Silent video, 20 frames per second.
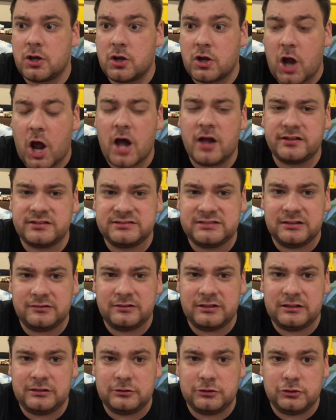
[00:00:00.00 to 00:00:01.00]

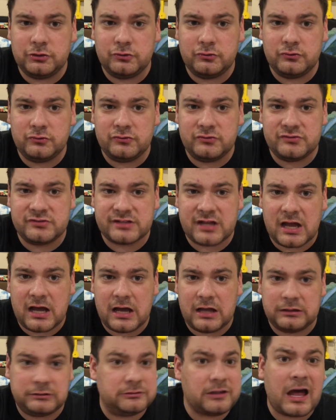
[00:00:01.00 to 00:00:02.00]
constantly lose
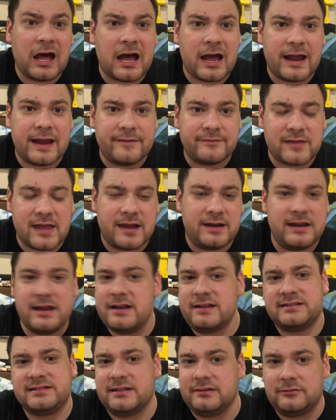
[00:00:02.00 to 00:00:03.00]
lives, and
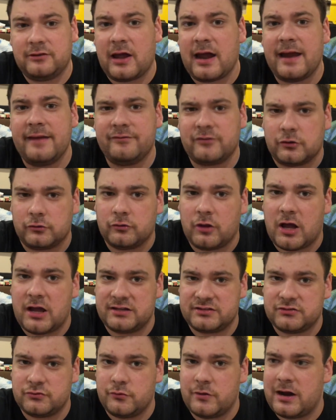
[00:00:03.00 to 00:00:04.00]
innocent lives are
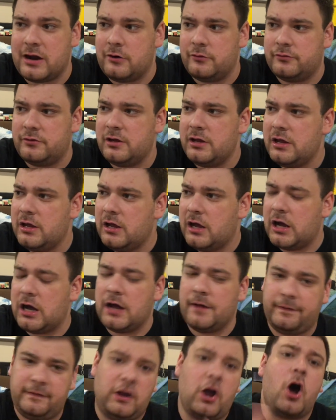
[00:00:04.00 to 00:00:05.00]
lost throughout
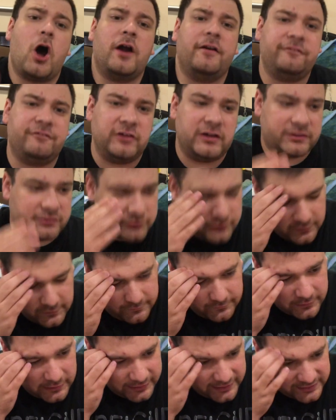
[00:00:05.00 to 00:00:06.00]
the conflict
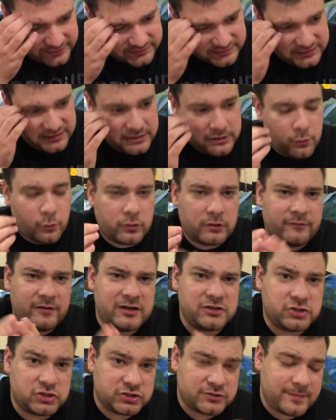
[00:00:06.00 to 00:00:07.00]
against the Order of
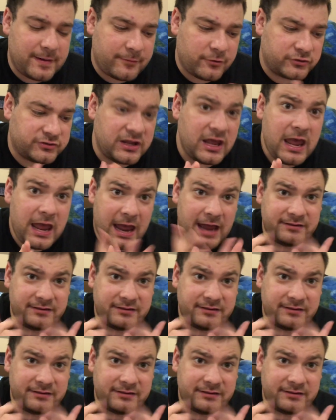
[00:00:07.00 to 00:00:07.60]
Ancients members.